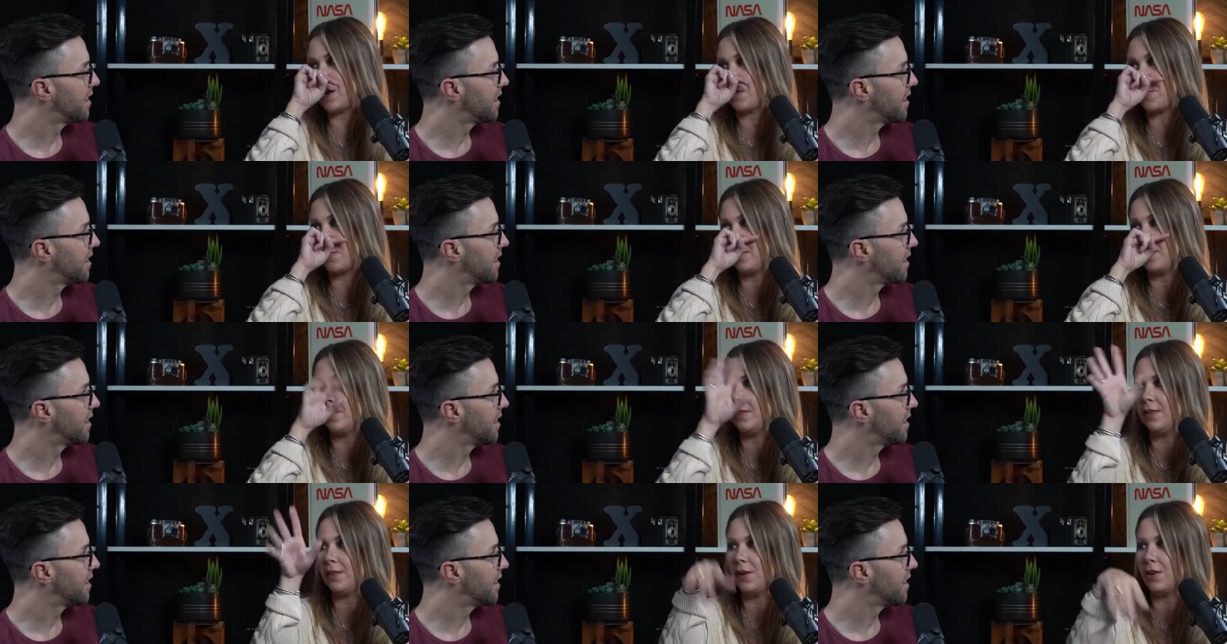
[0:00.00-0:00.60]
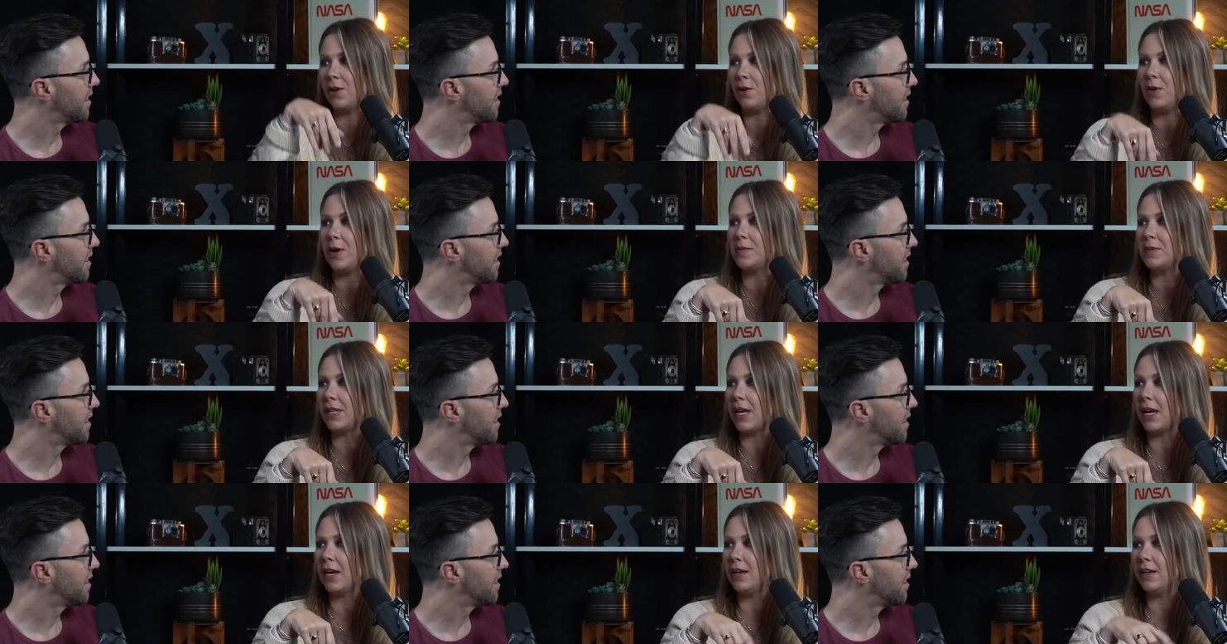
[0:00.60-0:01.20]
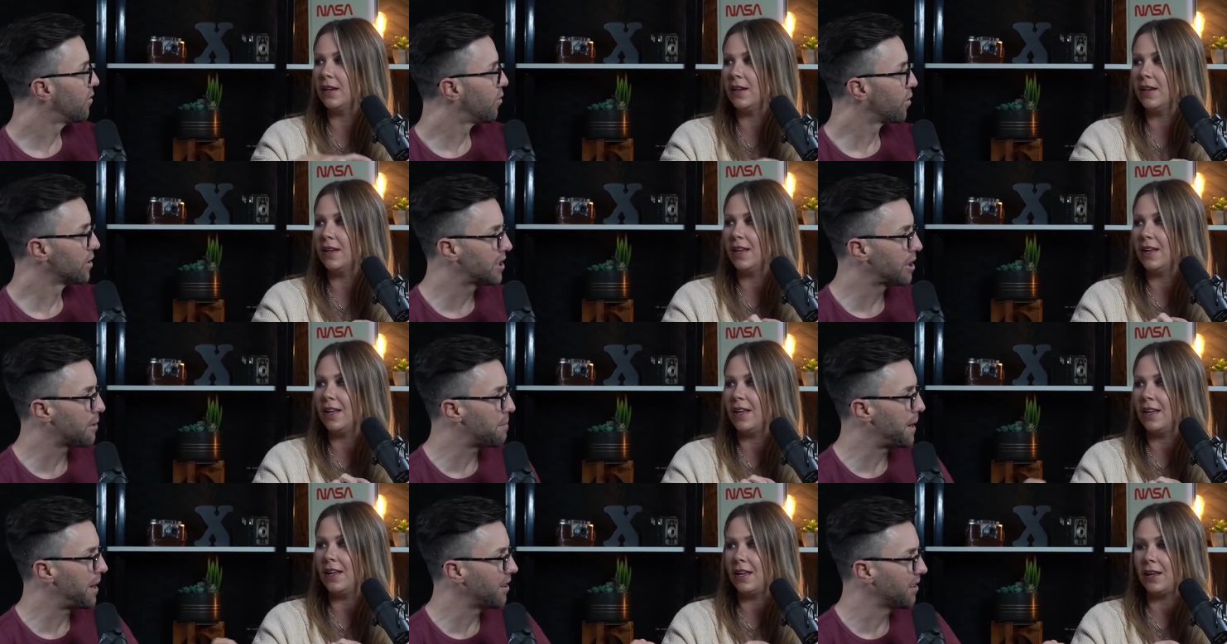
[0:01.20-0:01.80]
Speaker 1: that up on on our website.
Speaker 2: What's
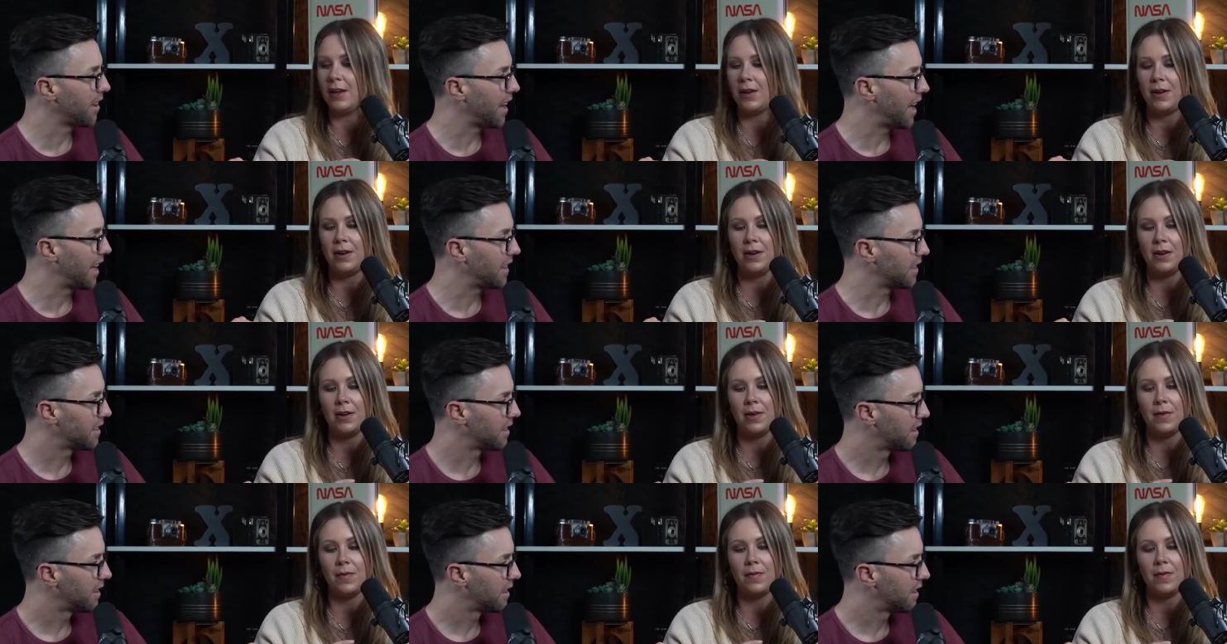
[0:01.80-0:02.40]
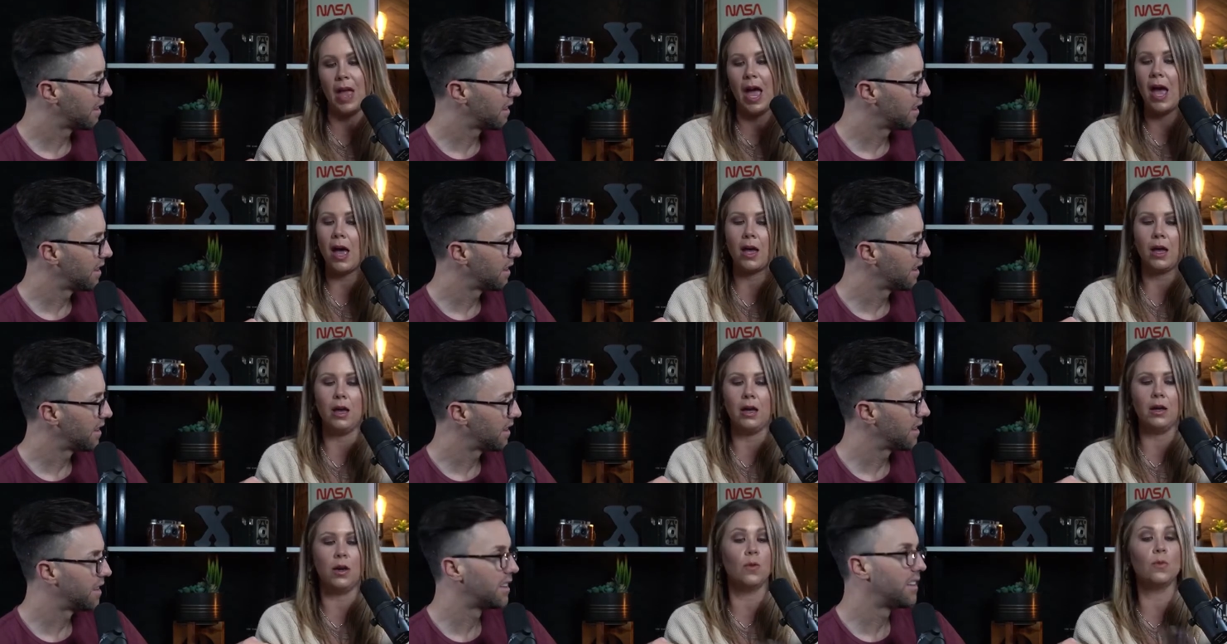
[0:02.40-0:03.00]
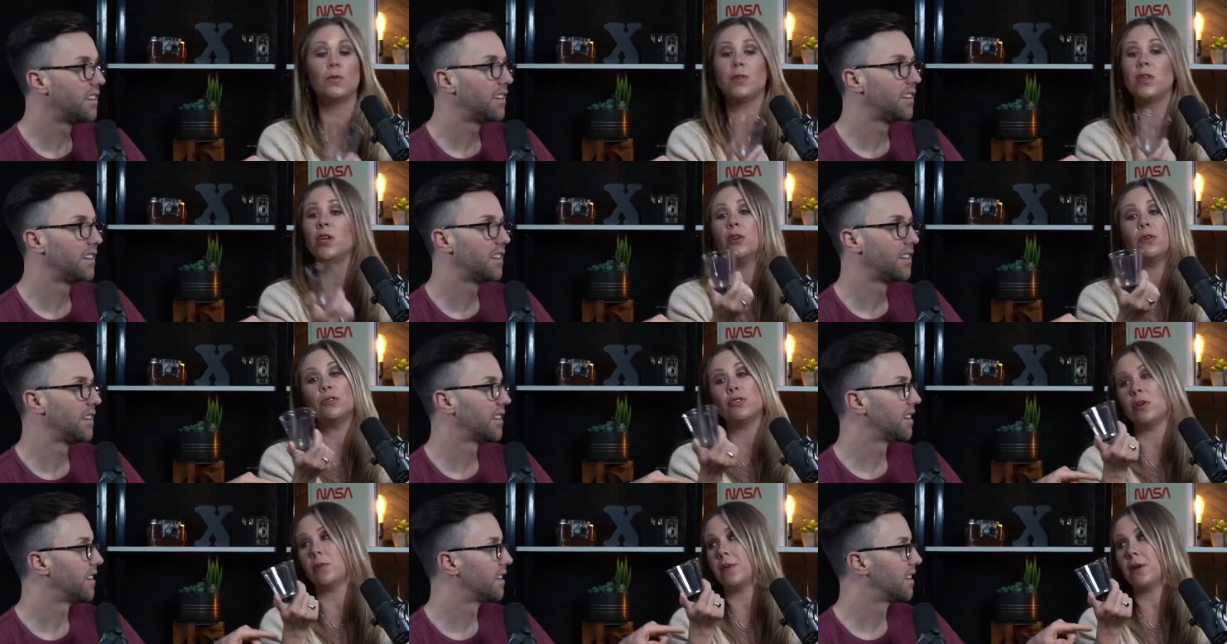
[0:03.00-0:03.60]
the beer line?
Speaker 1: Uh, oh, you
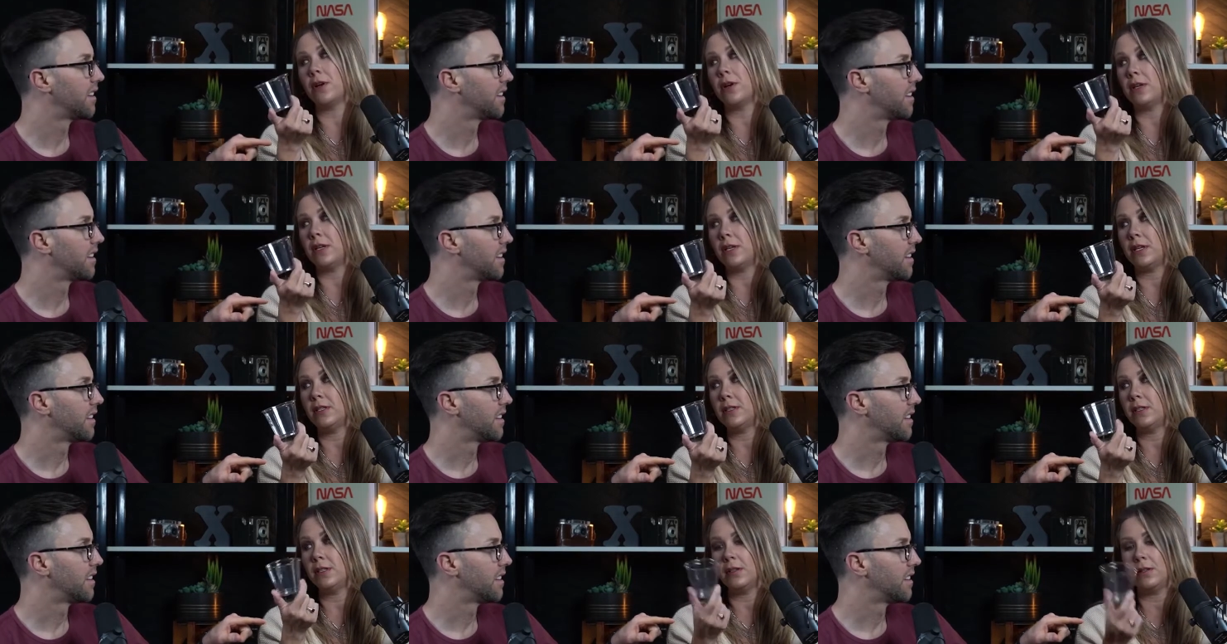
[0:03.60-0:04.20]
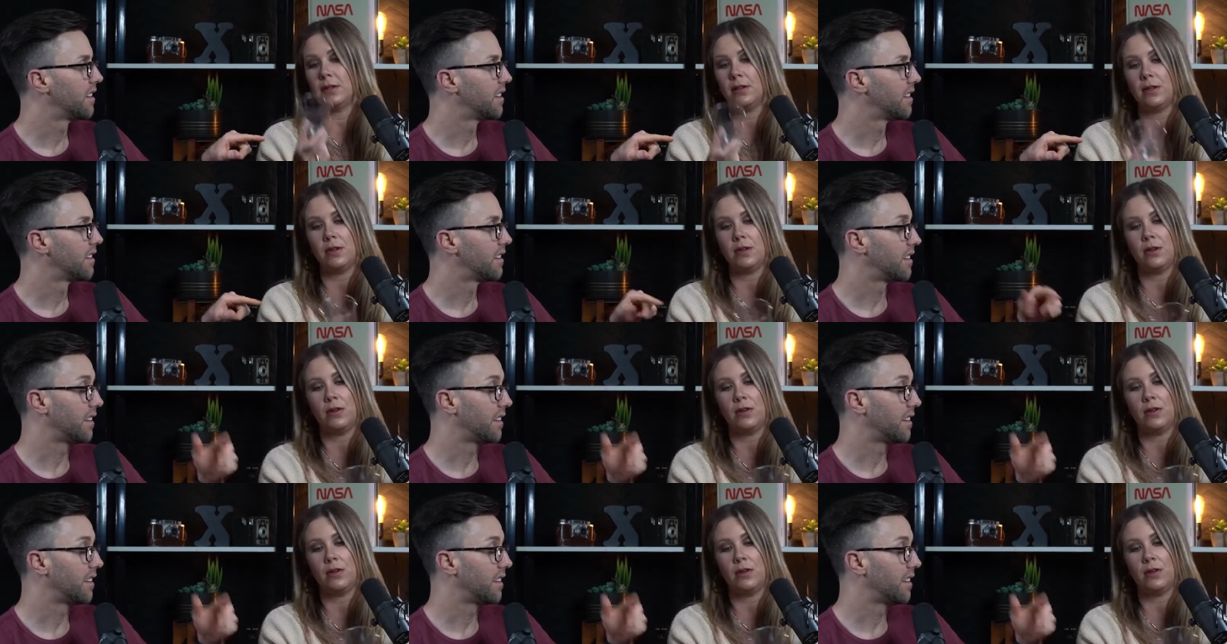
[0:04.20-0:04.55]
don't drink beer out of these.